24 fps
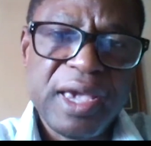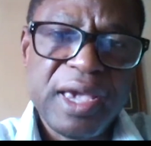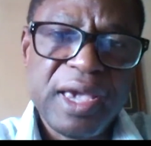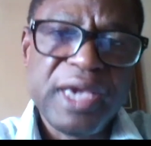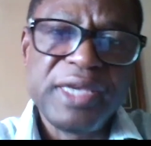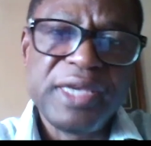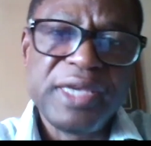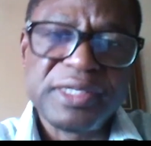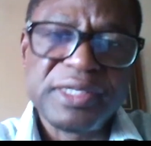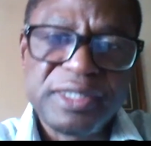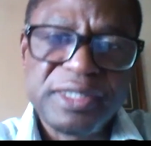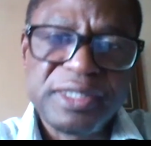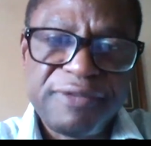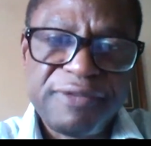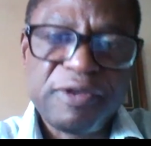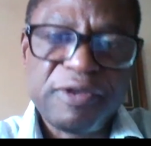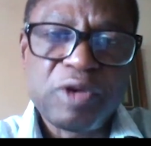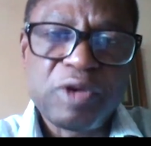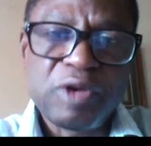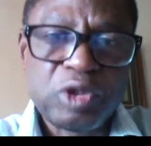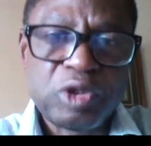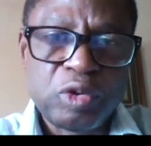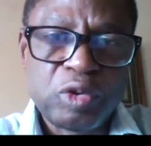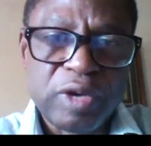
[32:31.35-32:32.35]
It's
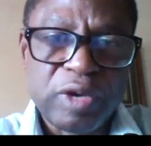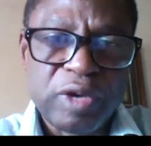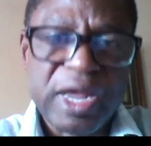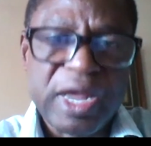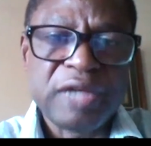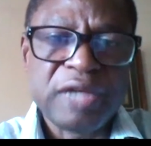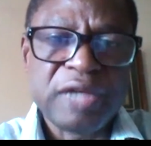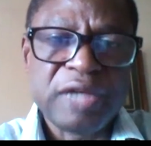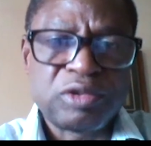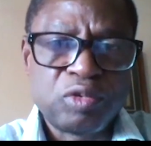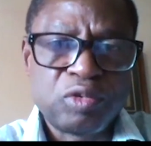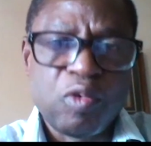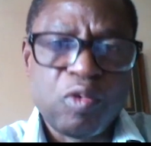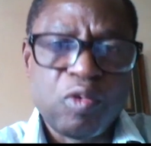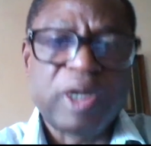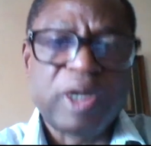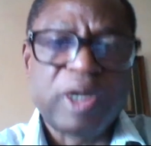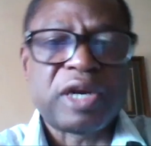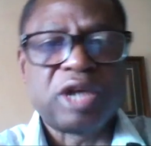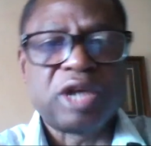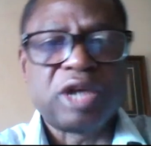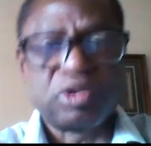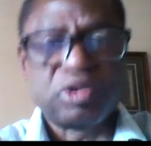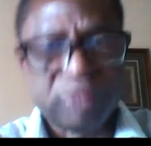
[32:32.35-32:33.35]
difficult to rely to one
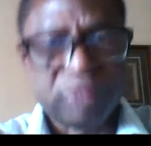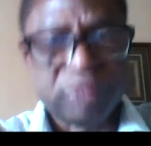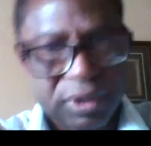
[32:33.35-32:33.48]
country.